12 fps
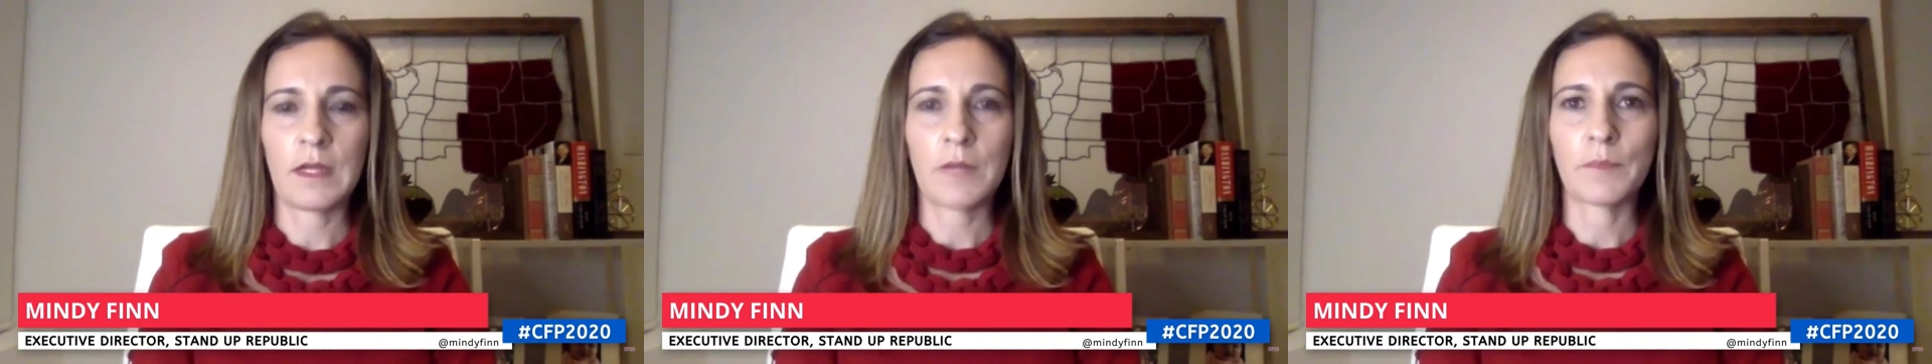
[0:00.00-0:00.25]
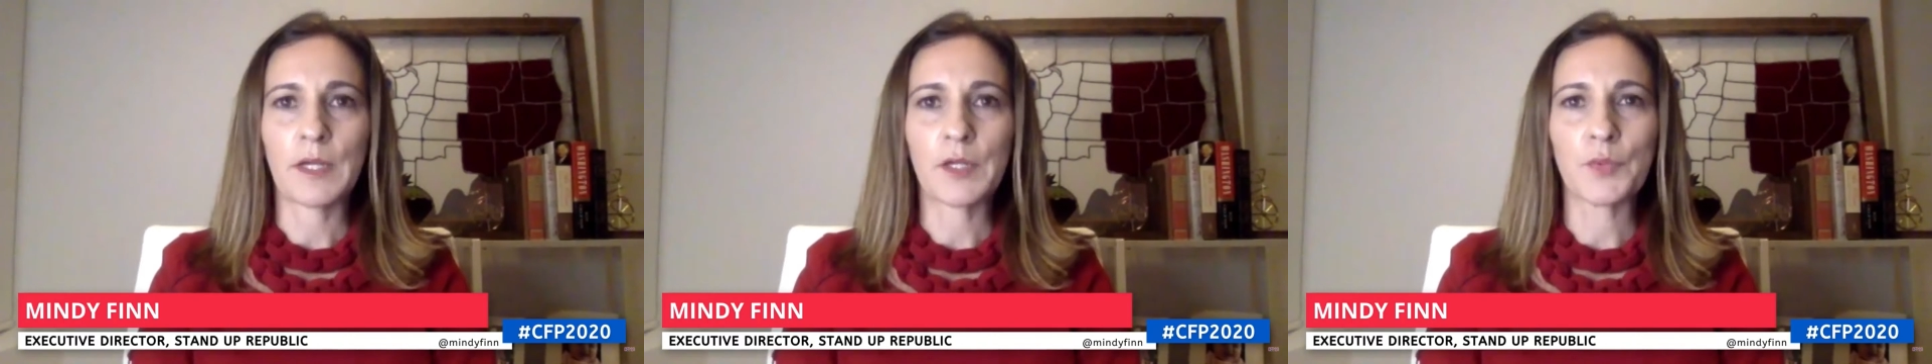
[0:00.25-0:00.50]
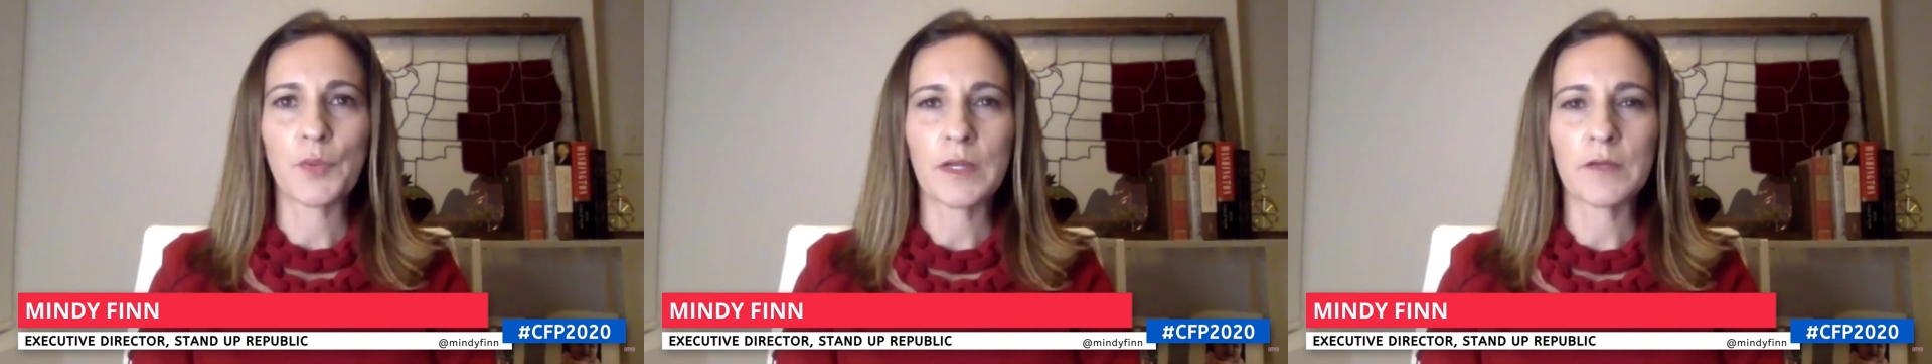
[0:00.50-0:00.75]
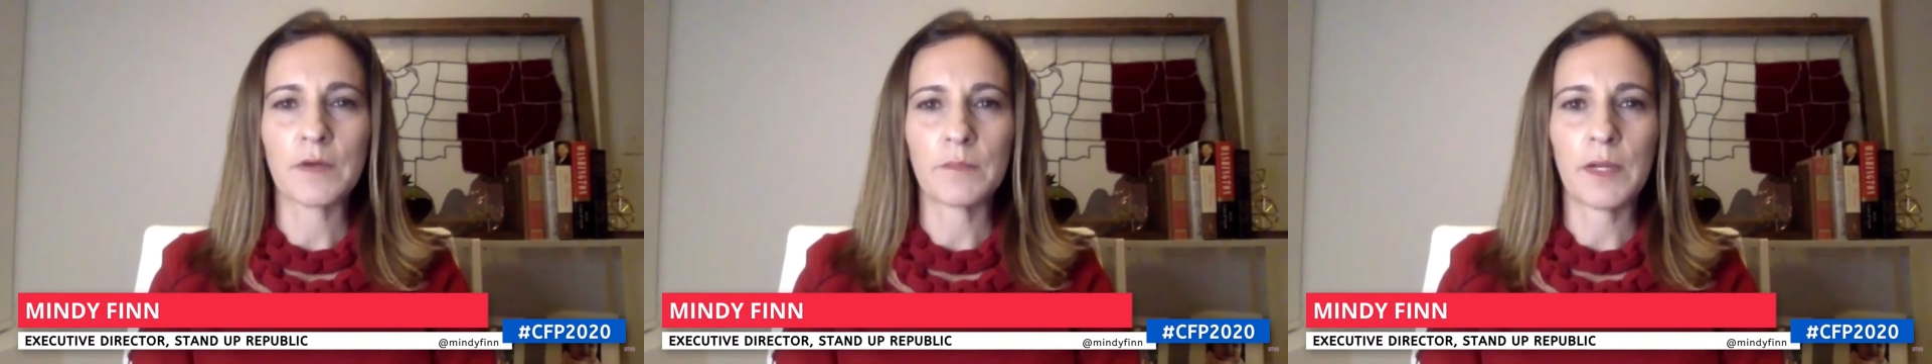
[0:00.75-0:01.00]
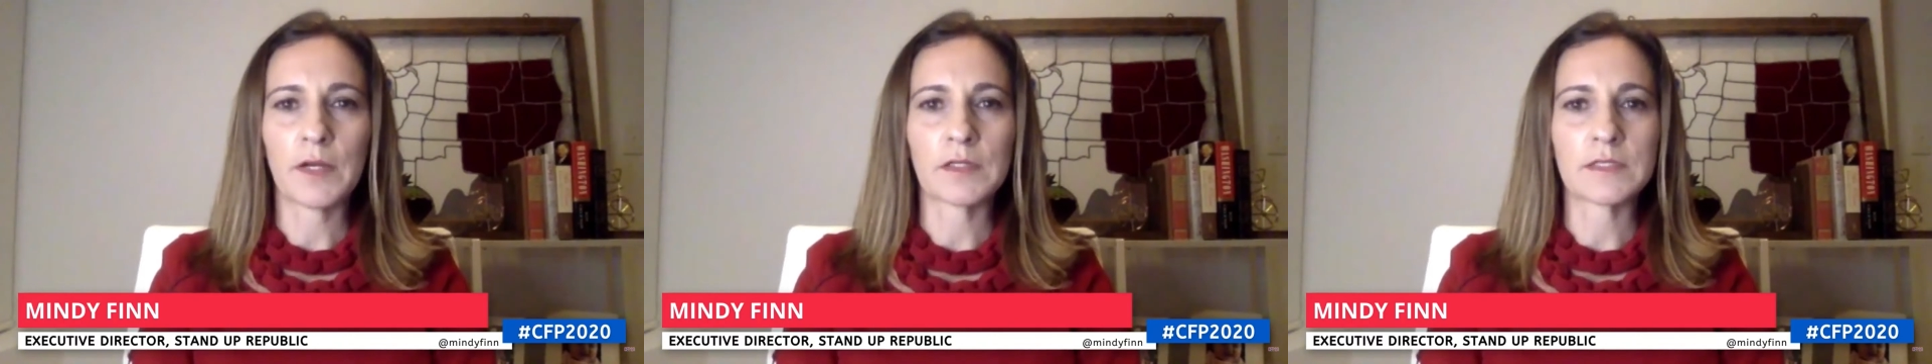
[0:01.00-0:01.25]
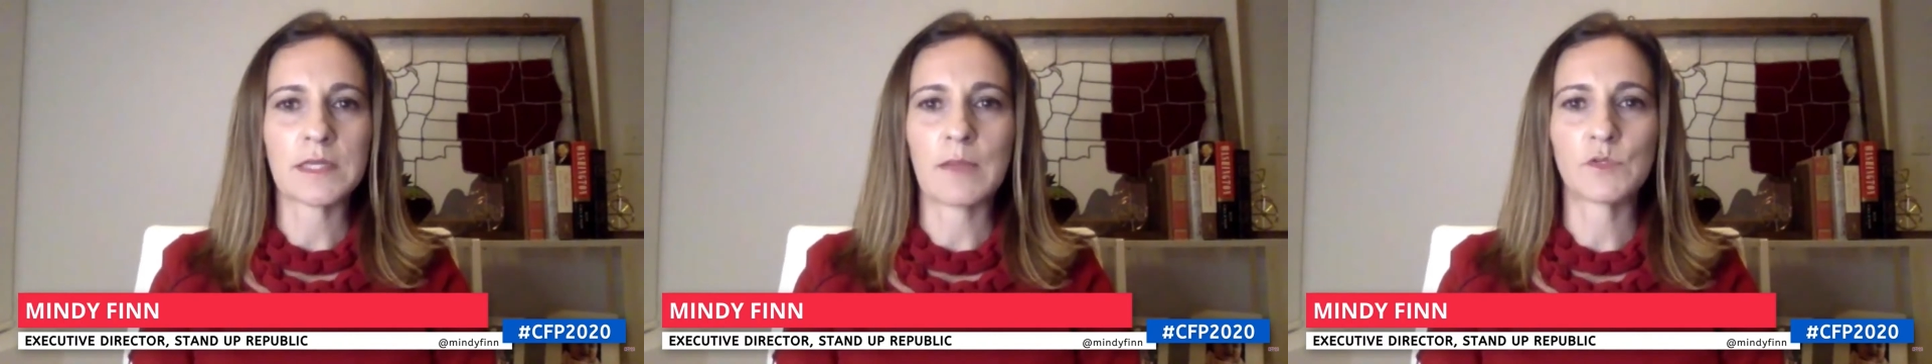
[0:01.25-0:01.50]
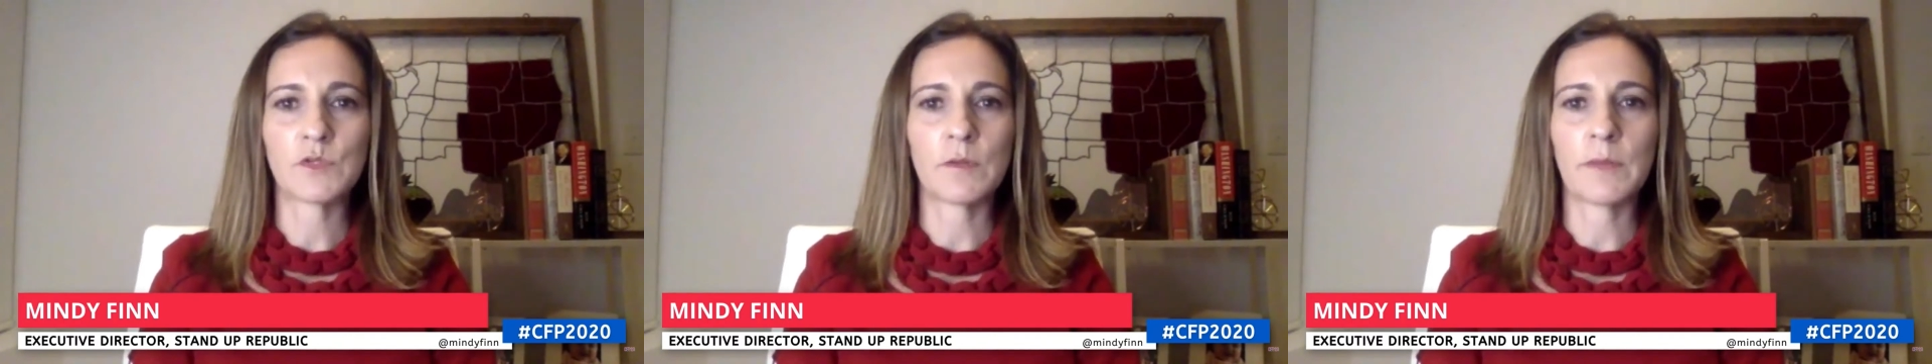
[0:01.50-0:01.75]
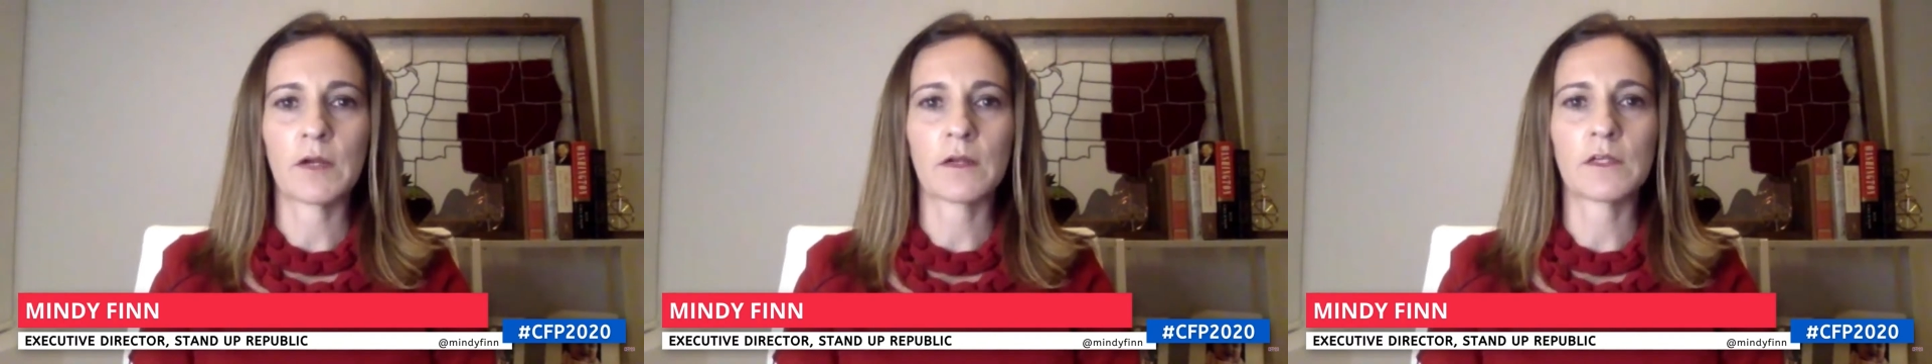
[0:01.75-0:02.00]
My great-grandparents came to
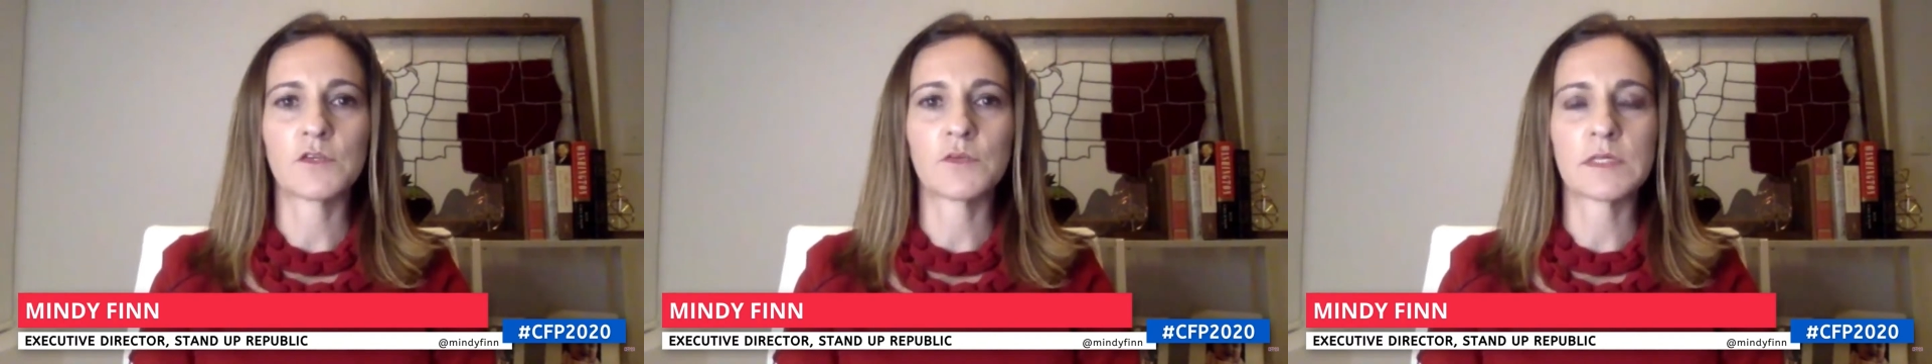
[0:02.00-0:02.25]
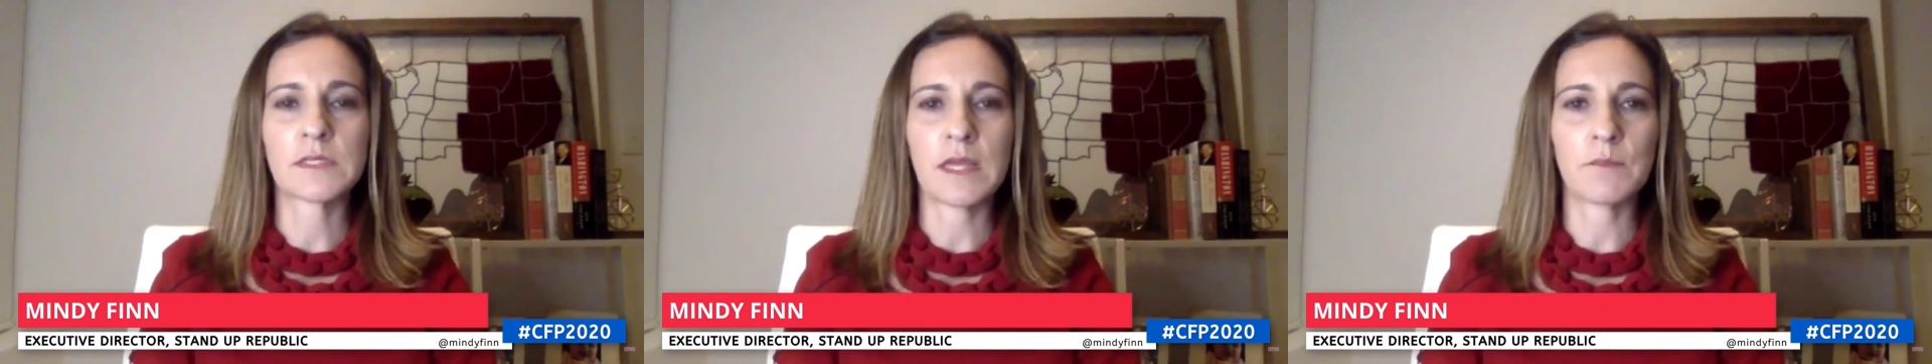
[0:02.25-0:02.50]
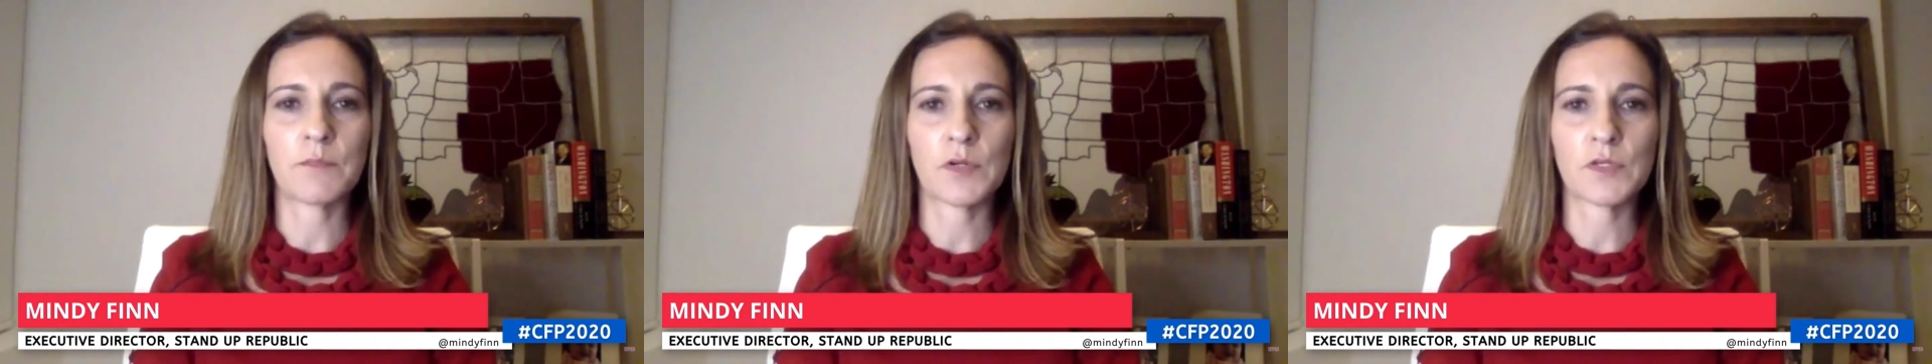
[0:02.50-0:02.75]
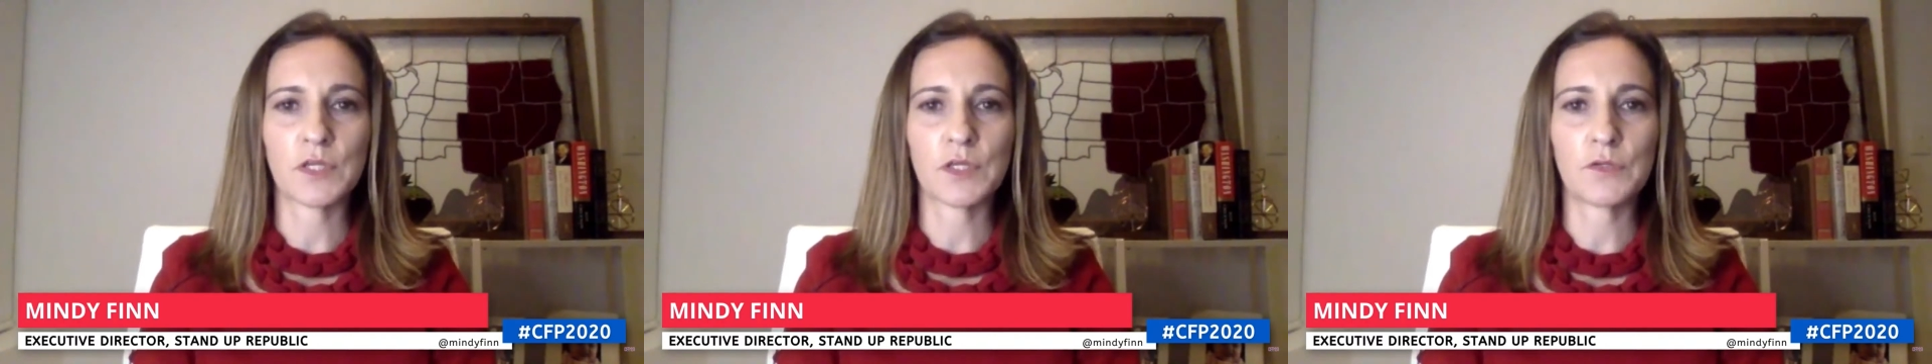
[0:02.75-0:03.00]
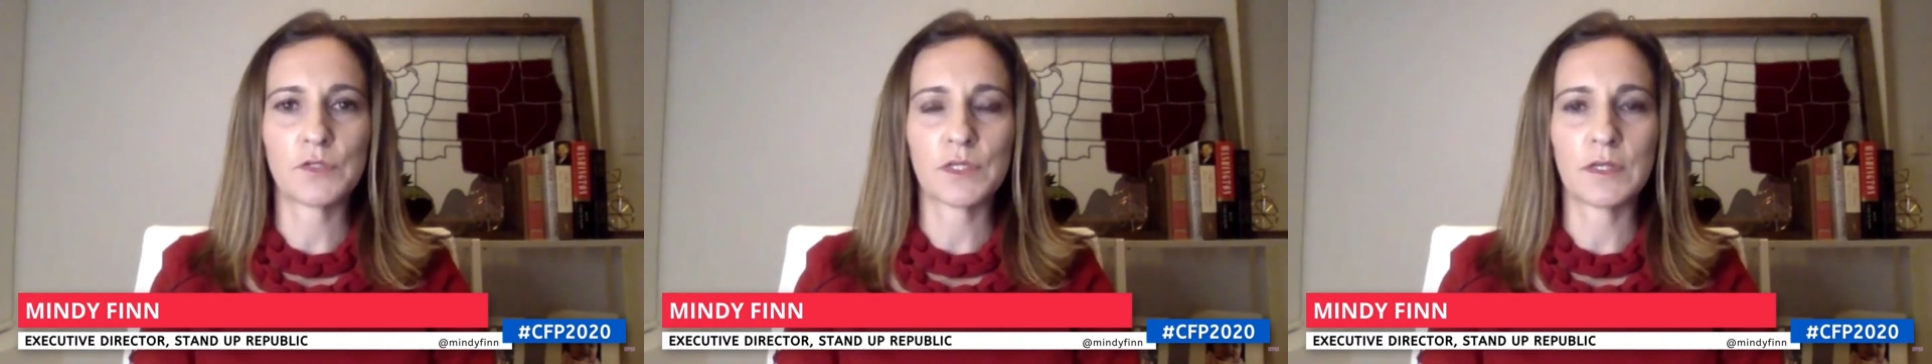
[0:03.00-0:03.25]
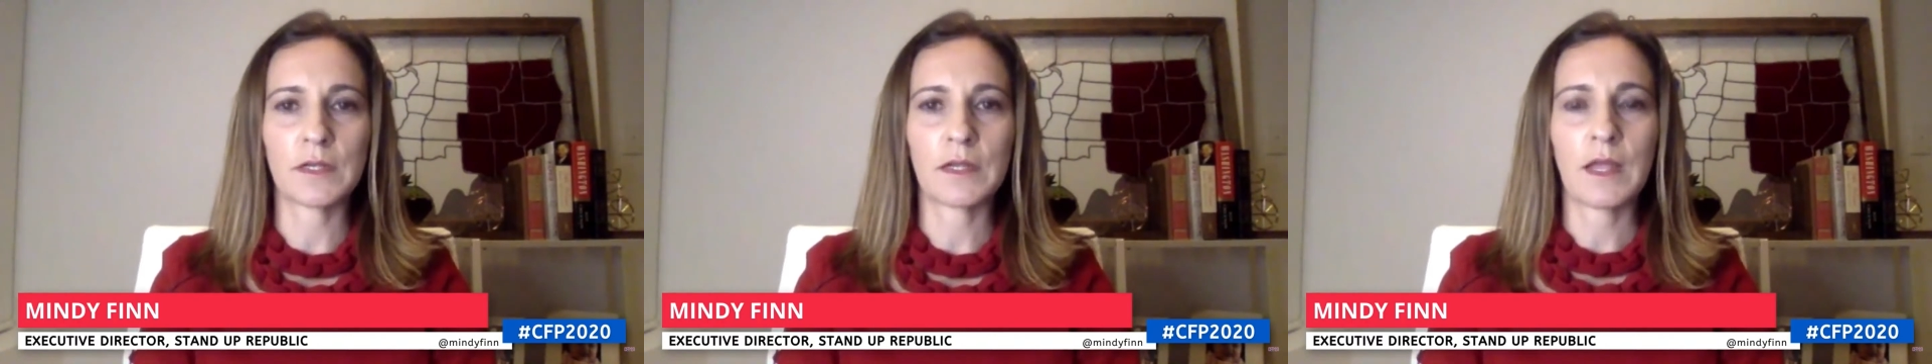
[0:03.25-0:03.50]
America to escape persecution,